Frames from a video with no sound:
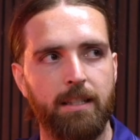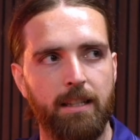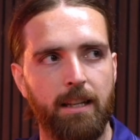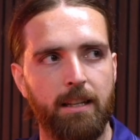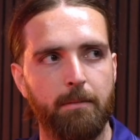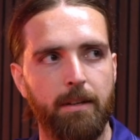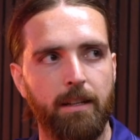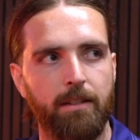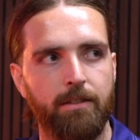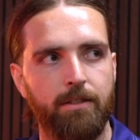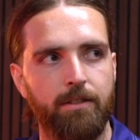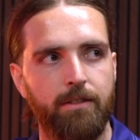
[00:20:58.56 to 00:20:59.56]
to that in a minute
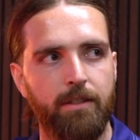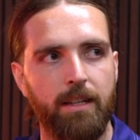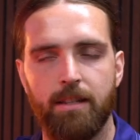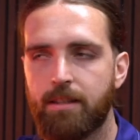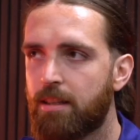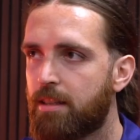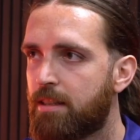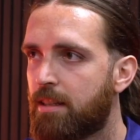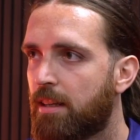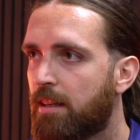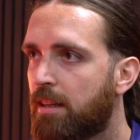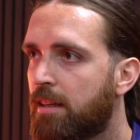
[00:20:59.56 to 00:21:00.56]
because Ethan's had a
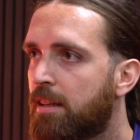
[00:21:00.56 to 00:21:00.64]
stinker.